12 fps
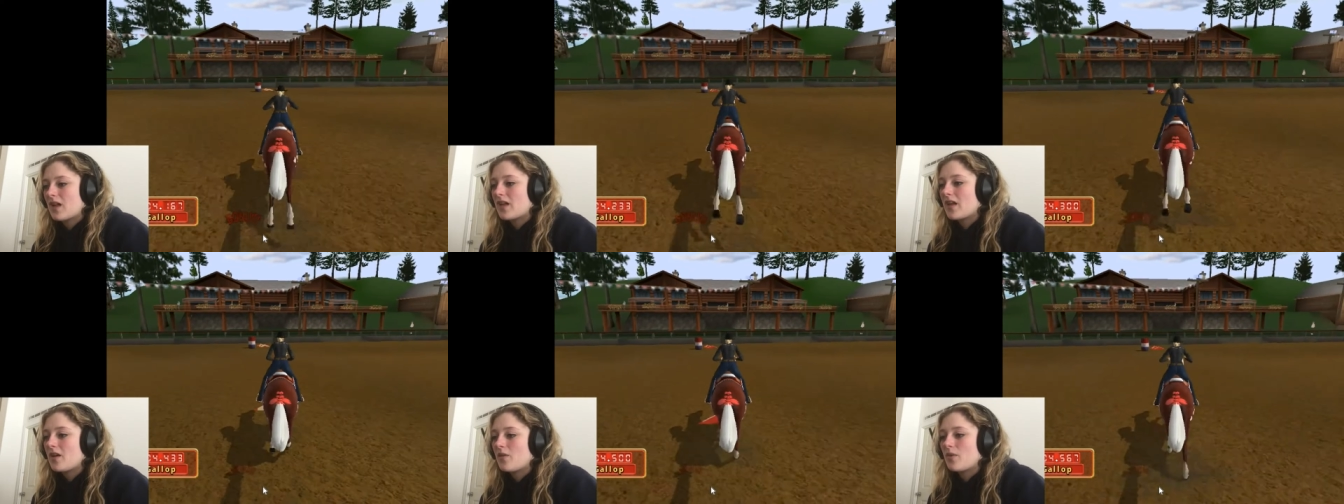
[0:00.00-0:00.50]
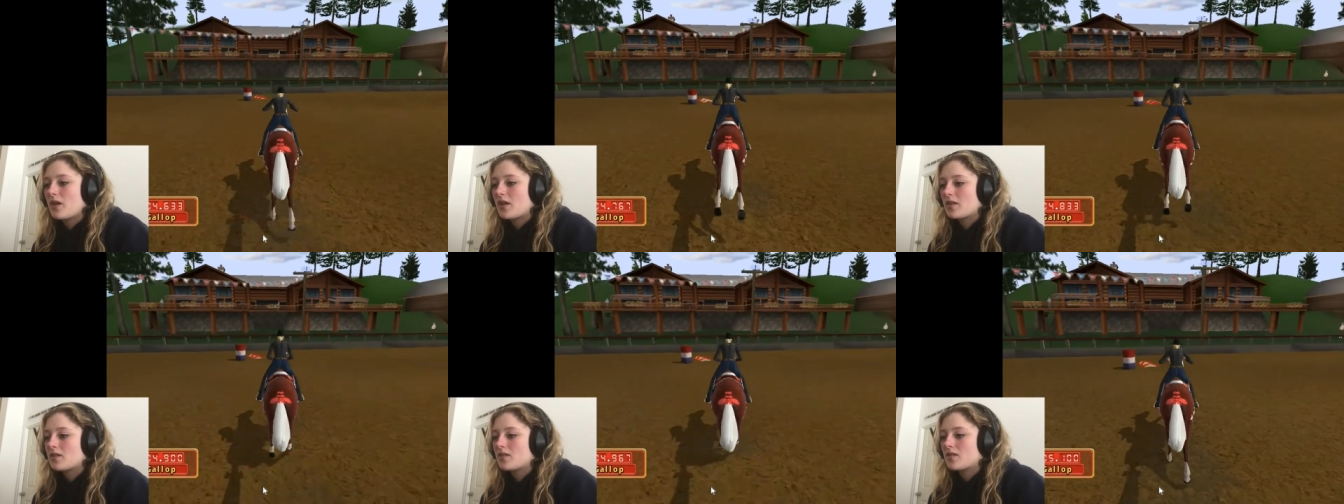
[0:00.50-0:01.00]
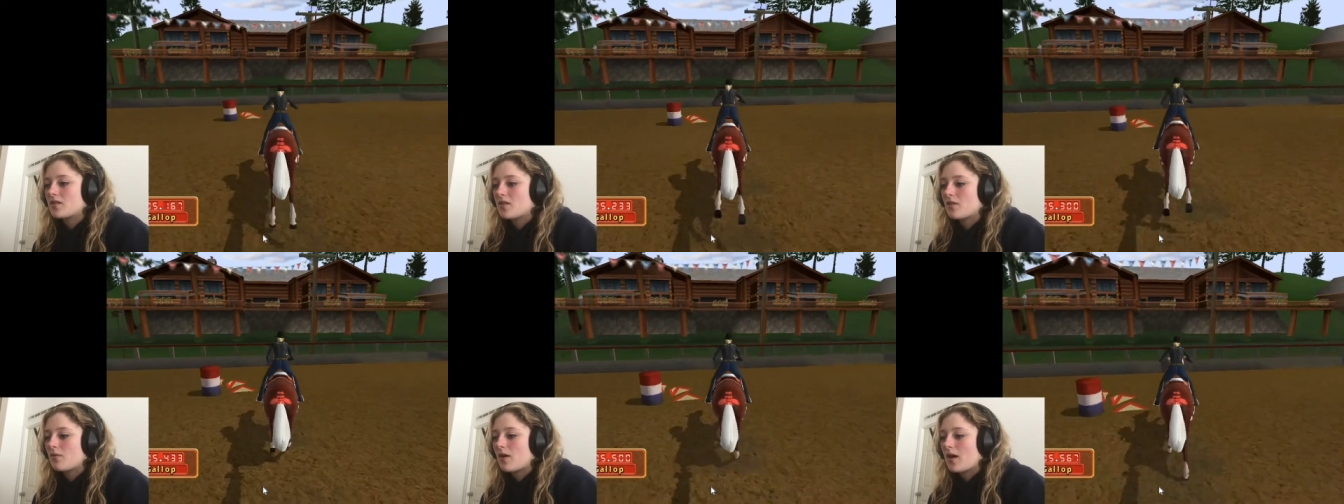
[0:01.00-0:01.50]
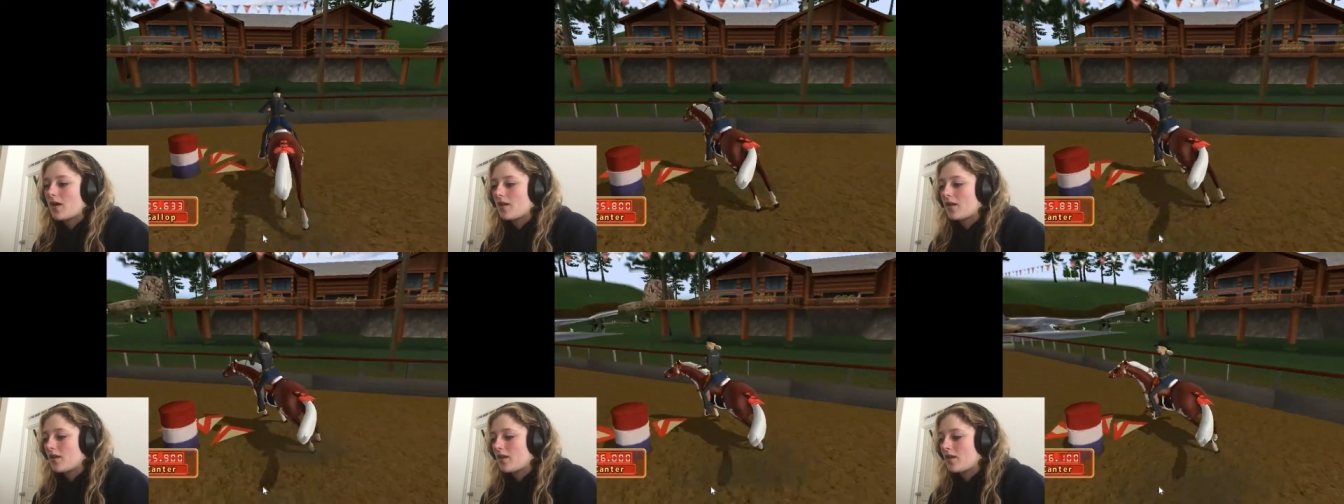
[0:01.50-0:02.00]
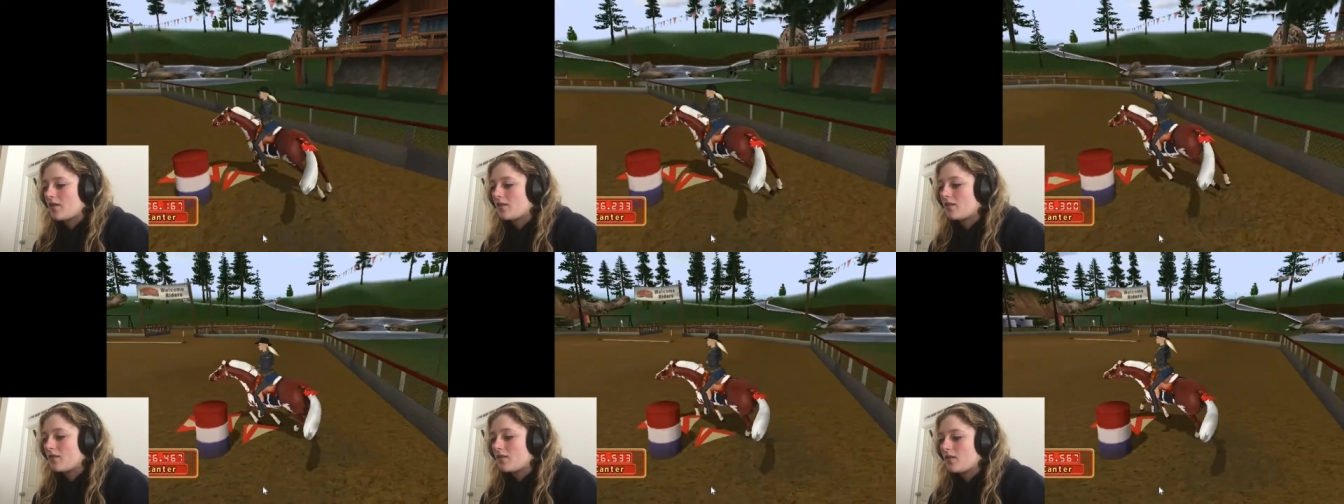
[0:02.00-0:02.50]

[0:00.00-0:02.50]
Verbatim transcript: I can't wait to start riding again.